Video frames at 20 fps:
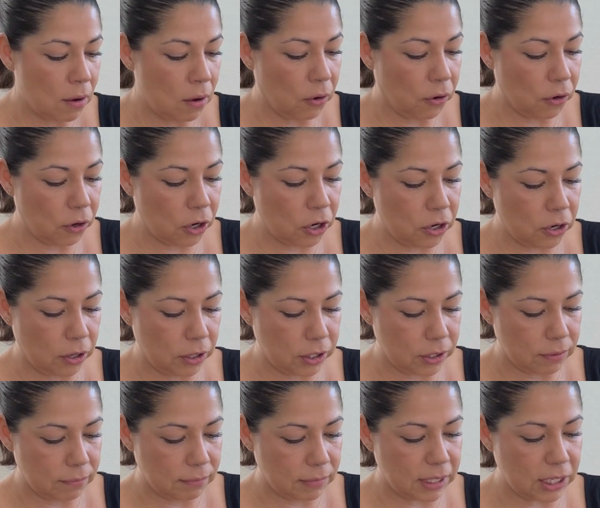or cooked,
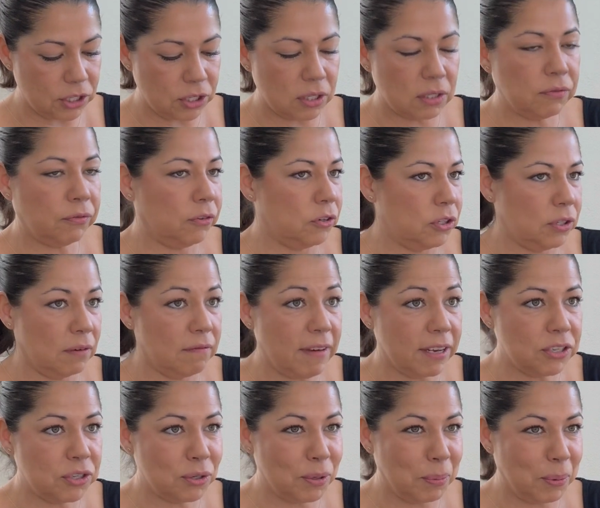such as fruits and
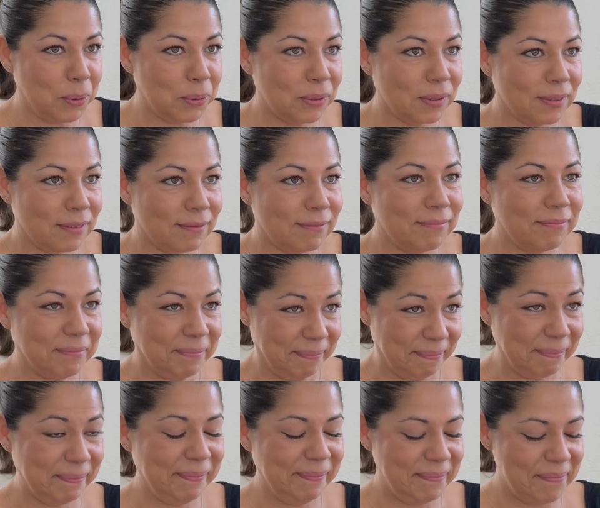vegetables.
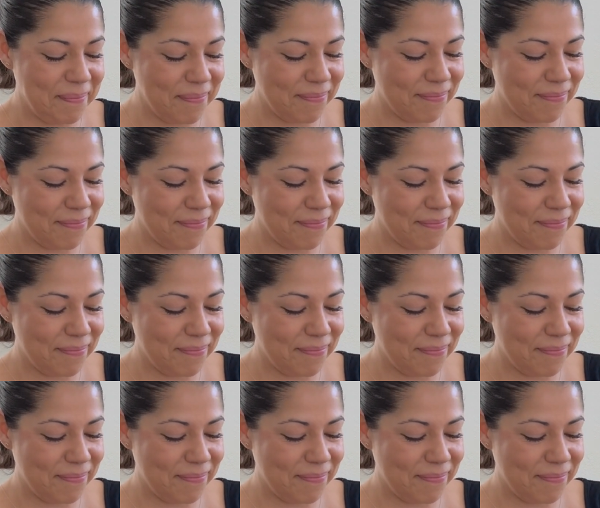Mm-hmm.